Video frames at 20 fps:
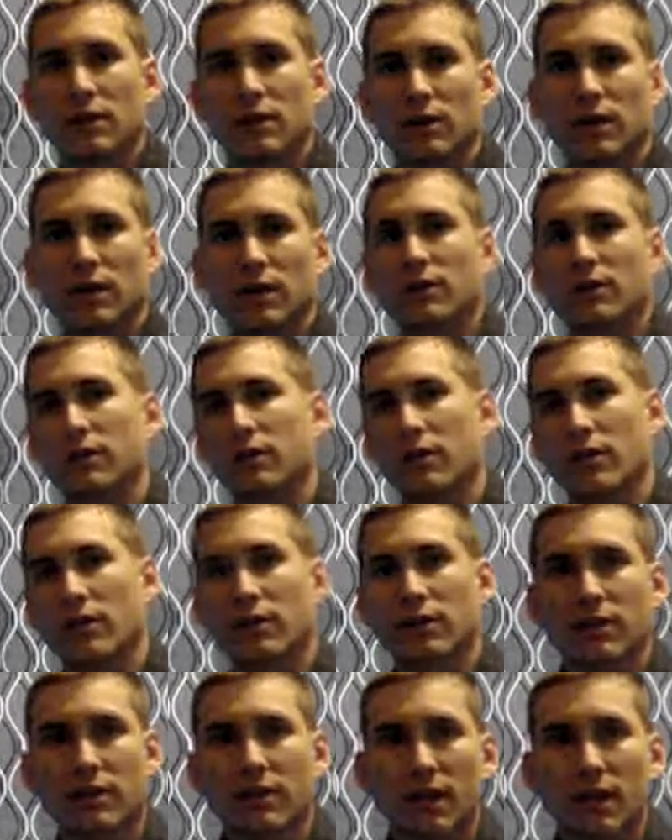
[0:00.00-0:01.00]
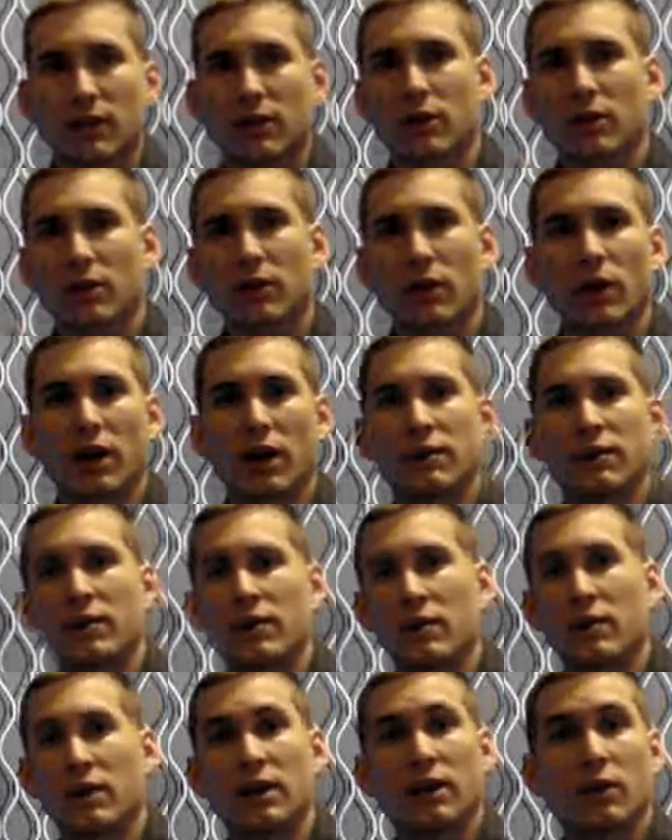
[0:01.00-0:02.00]
again, if you're the sign, you can wave
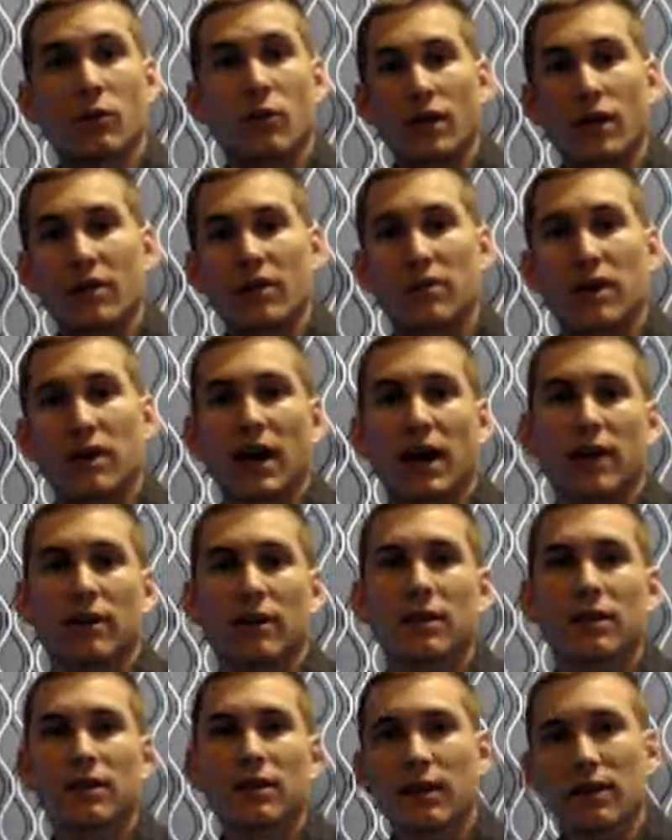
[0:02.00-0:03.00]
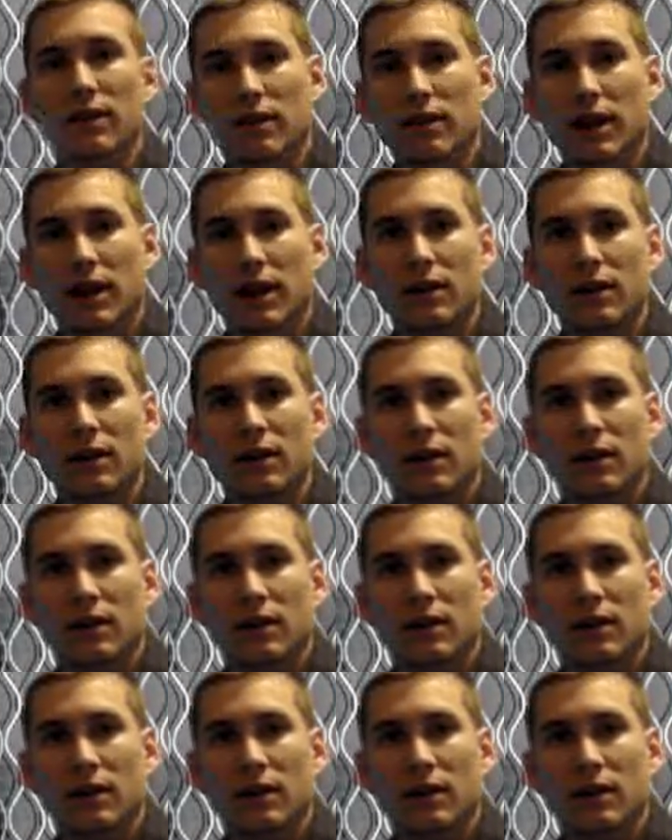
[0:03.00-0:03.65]
to it and it'll wave back, things like that.